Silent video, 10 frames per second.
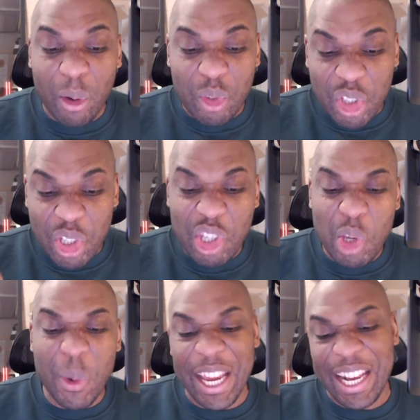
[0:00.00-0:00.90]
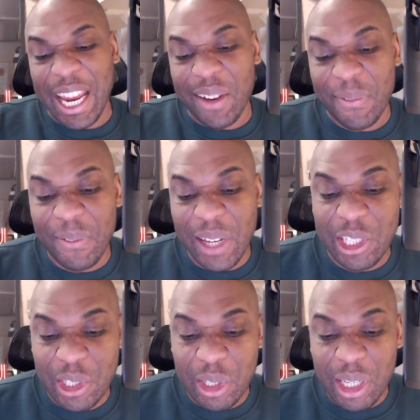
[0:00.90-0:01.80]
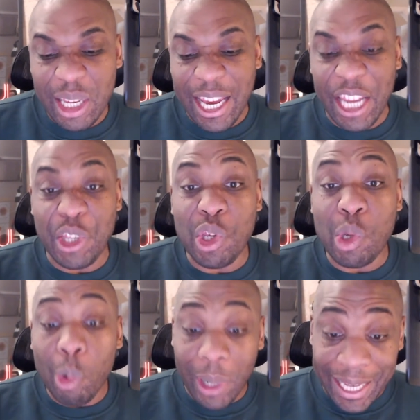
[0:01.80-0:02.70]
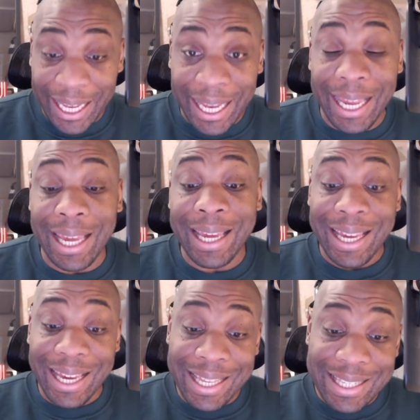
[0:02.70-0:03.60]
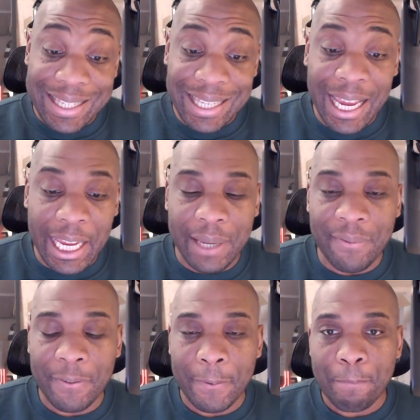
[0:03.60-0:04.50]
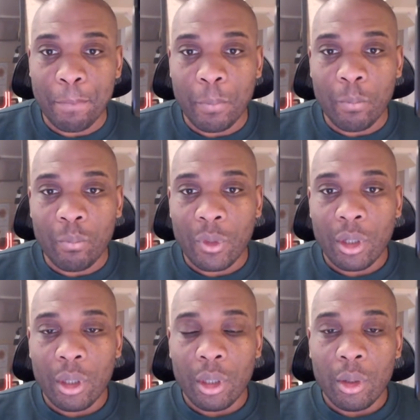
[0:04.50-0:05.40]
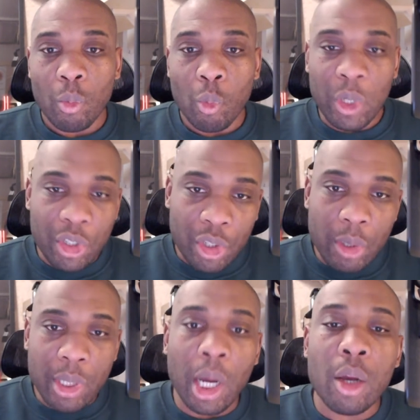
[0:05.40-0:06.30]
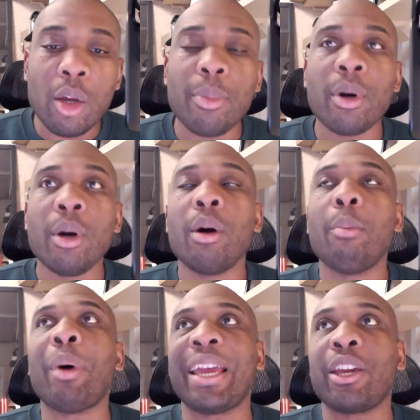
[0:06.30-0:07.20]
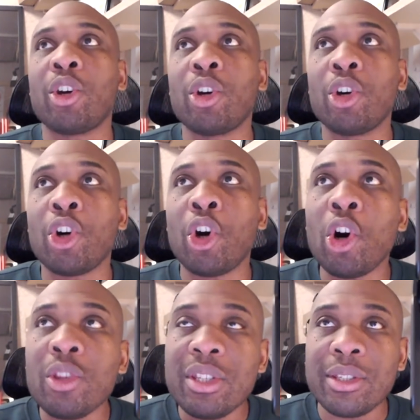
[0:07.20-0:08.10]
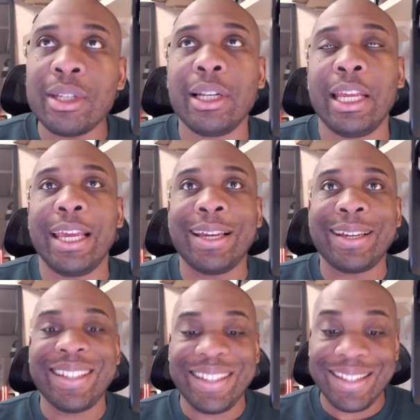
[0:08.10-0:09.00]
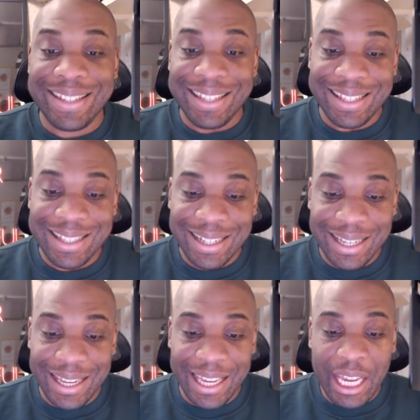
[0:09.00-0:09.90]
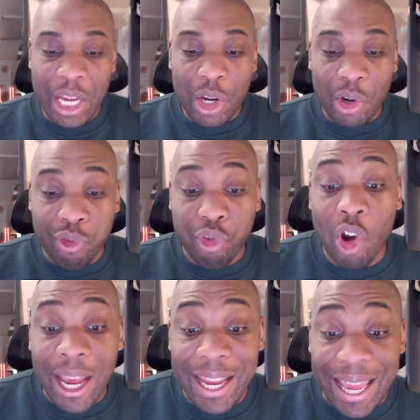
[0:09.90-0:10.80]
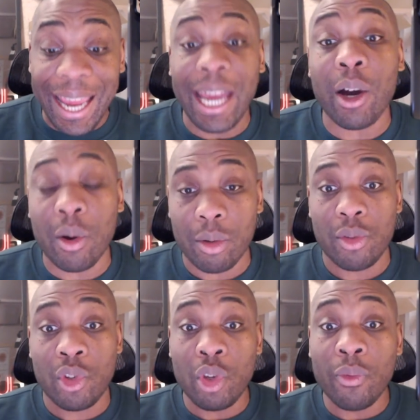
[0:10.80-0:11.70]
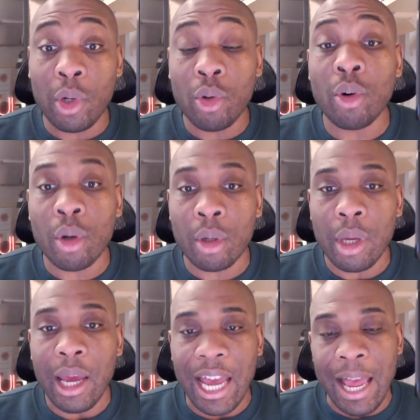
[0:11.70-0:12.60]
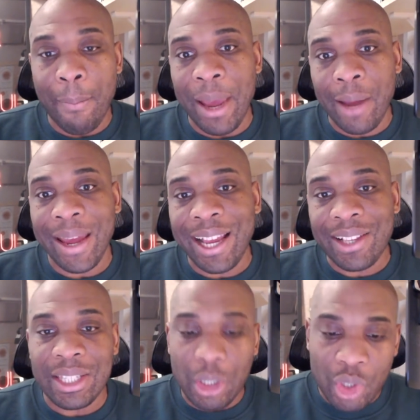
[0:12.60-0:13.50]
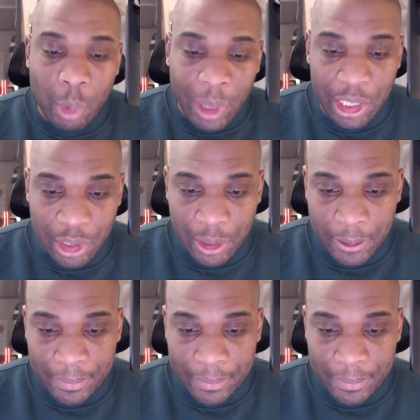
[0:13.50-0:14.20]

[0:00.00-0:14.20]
to you in our affliction, and you will hear and save. We choose hope by constantly and consistently crying out to the Lord about our situation.